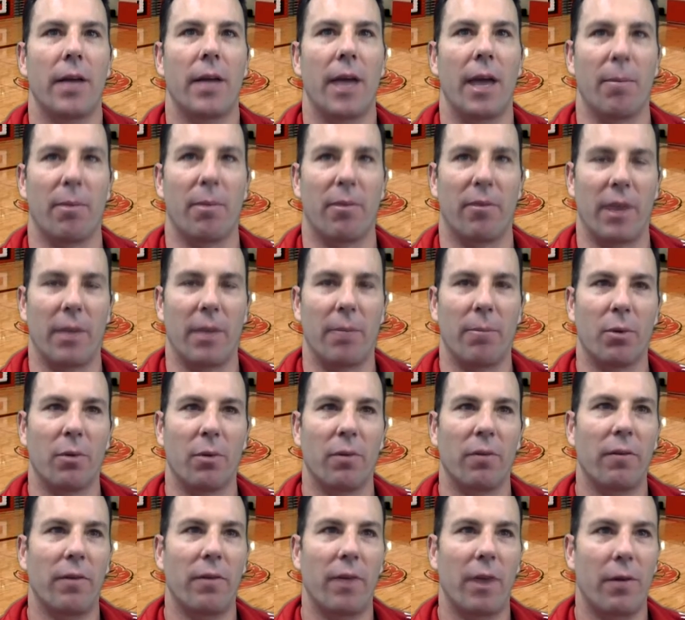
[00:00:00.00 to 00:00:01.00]
and provide
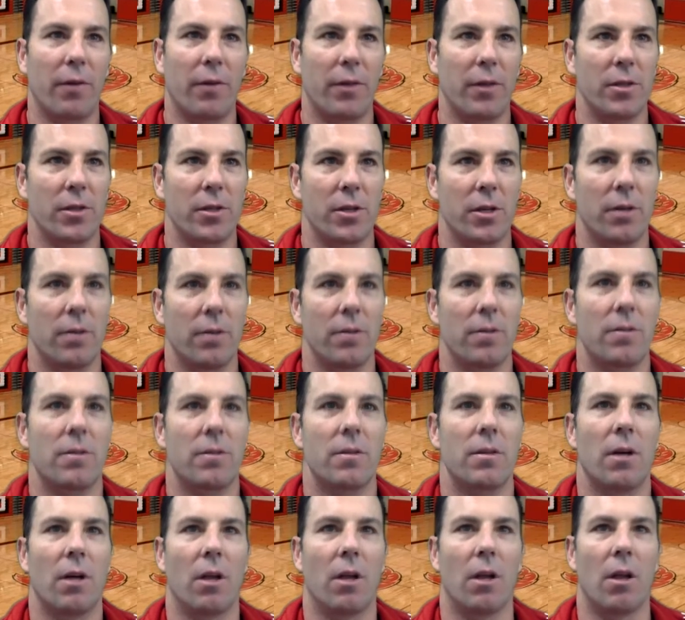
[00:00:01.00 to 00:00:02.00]
proof of health
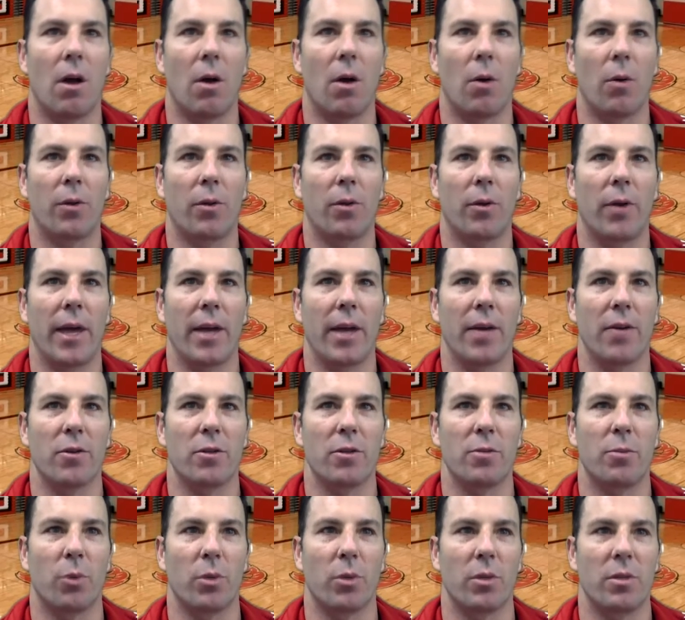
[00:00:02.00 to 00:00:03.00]
insurance along with your annual
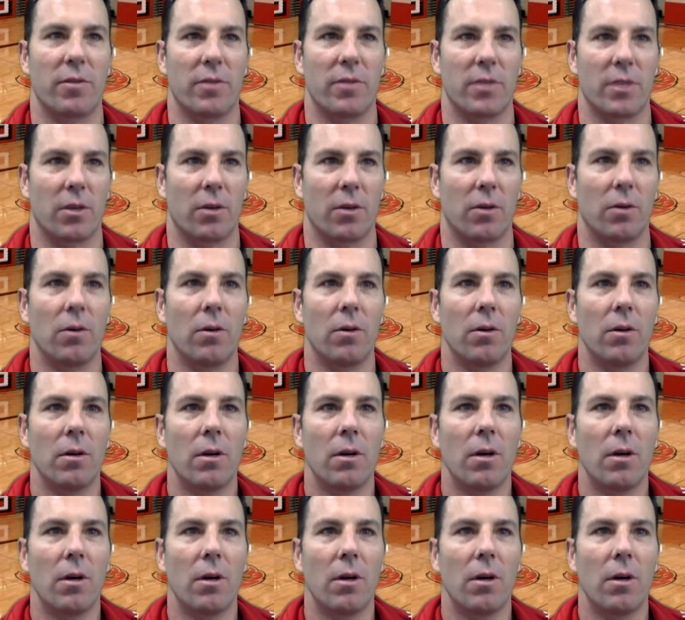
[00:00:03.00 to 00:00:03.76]
sports physical.